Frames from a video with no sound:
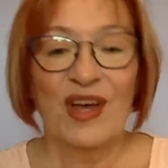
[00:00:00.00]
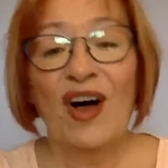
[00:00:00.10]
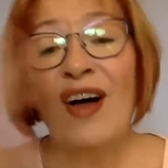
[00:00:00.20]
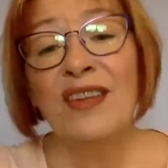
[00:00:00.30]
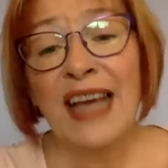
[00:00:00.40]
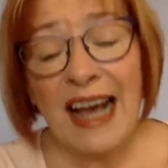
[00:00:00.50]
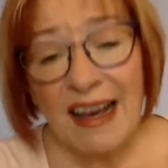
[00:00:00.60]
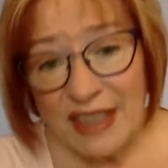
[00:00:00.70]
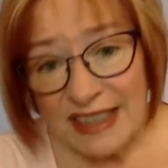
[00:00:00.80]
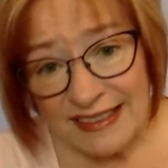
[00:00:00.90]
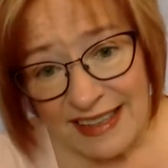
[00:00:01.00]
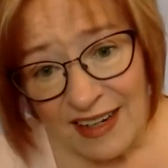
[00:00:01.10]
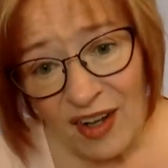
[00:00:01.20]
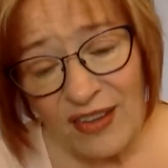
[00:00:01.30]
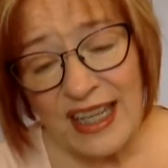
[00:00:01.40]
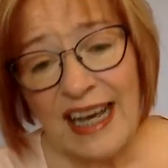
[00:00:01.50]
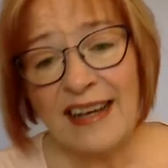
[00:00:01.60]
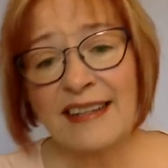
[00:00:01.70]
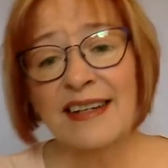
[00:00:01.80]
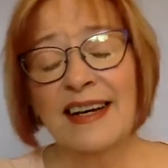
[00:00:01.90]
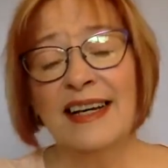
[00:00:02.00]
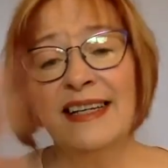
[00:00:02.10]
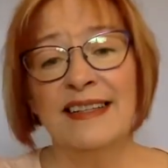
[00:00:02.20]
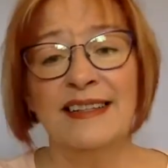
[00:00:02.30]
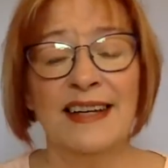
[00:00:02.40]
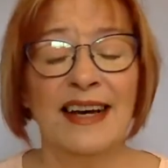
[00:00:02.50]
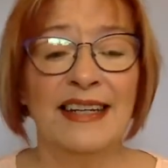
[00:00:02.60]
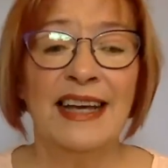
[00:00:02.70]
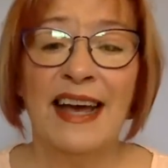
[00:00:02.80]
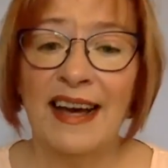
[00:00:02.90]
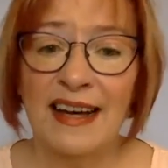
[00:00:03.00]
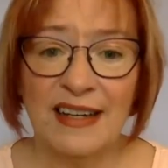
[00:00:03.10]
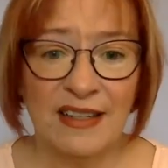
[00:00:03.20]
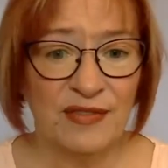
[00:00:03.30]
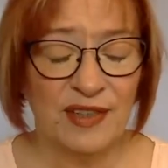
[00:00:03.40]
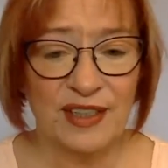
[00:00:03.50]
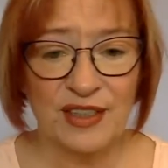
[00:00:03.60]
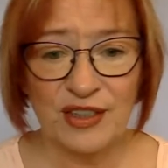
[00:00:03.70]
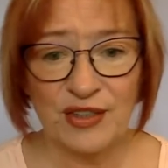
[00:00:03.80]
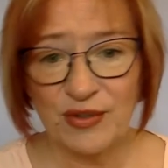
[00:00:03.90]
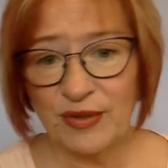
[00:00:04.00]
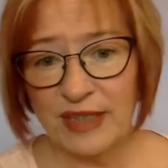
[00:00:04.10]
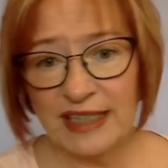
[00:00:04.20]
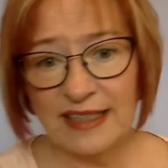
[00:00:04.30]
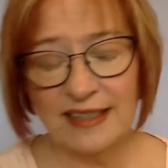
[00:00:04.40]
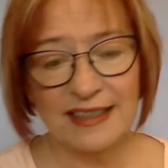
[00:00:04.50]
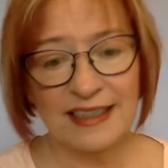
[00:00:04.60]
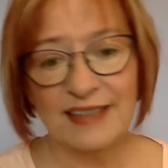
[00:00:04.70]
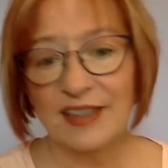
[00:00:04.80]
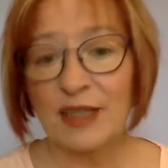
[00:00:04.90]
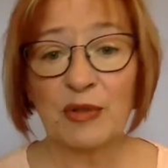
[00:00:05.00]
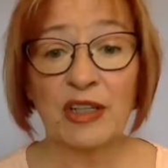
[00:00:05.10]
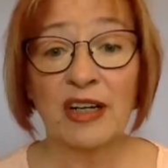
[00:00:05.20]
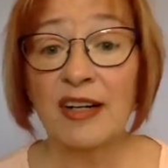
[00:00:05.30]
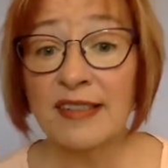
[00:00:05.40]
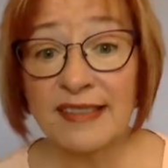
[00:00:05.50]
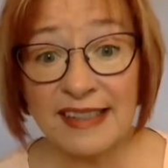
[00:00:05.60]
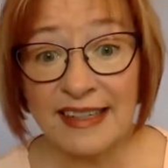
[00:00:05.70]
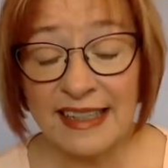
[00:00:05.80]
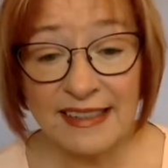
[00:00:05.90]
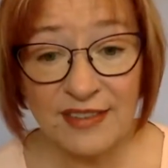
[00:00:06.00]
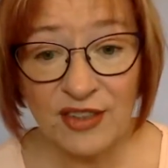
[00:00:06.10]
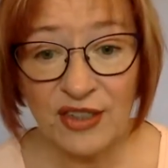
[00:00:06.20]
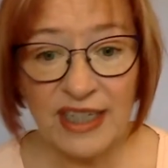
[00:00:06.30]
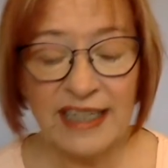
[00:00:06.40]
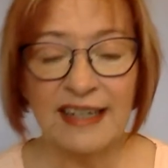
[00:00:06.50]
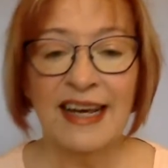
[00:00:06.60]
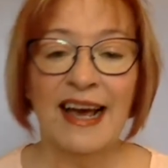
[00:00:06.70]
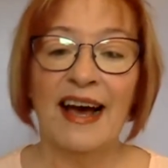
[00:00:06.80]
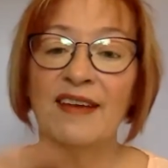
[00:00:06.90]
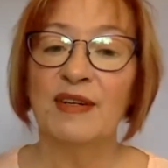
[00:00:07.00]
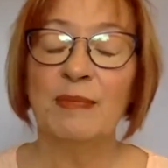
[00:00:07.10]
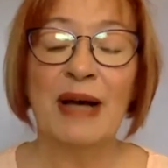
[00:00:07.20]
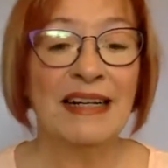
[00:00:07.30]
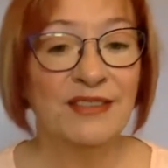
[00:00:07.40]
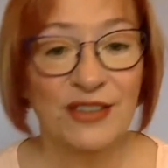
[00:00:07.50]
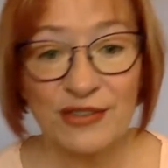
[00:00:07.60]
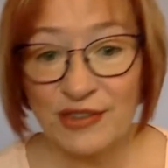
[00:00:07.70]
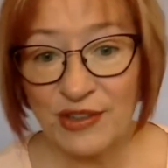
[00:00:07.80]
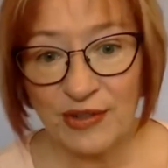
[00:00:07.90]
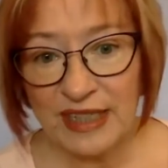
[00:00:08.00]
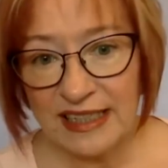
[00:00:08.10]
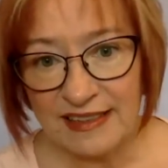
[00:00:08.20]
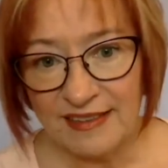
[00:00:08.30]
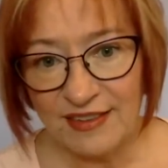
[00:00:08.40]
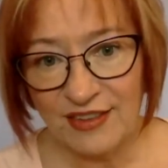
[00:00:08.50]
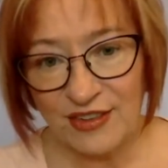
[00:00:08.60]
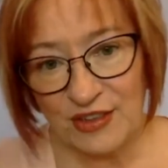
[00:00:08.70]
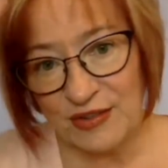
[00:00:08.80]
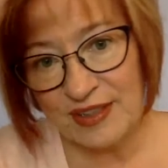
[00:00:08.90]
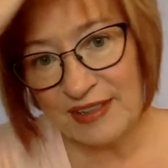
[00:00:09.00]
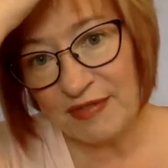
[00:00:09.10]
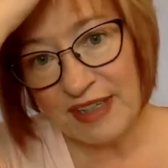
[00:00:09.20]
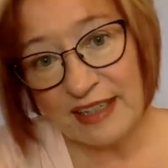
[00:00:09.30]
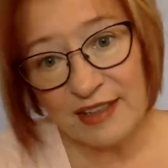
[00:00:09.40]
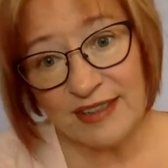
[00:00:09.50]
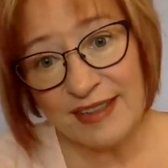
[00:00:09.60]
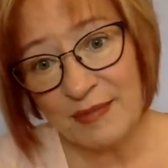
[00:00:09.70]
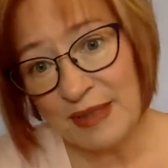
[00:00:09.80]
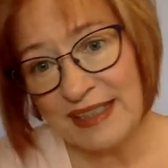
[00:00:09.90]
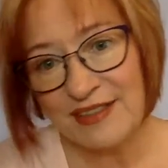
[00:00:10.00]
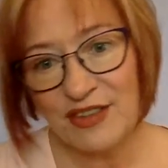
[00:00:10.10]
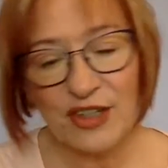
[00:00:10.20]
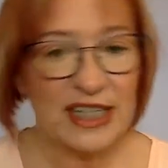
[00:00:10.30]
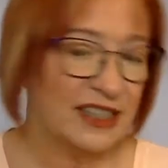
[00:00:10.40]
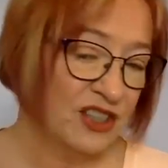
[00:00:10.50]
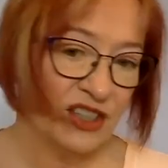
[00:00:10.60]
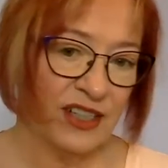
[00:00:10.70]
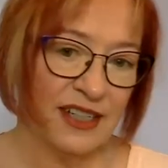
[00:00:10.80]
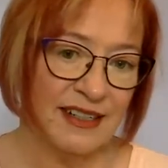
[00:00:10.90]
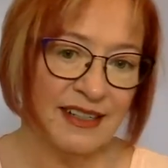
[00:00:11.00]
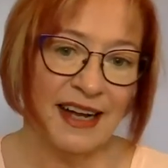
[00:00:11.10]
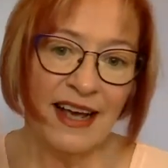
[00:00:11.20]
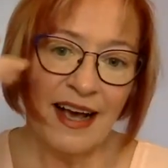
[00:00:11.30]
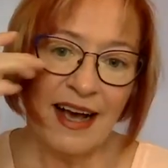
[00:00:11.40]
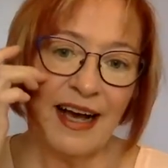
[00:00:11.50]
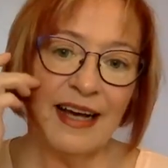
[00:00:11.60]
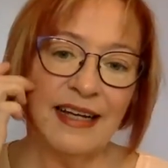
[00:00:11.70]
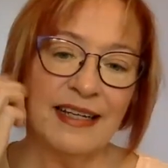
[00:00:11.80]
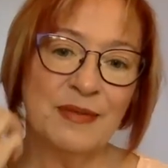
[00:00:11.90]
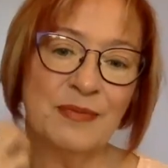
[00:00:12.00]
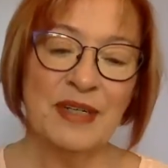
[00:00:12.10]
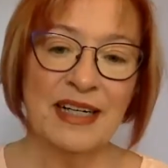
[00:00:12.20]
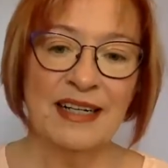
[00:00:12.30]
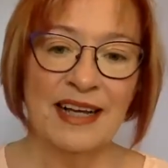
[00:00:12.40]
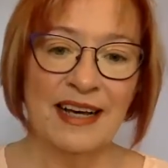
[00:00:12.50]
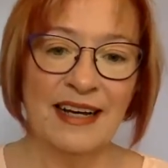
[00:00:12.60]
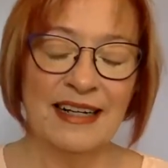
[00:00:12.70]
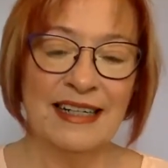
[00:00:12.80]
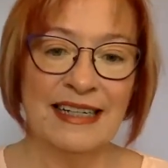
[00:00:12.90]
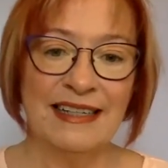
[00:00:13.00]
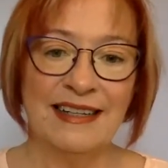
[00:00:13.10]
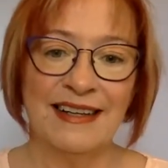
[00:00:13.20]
all having said all that, I have a degree in liberal arts and history. I have a master's degree in student affairs administration. I'm uh,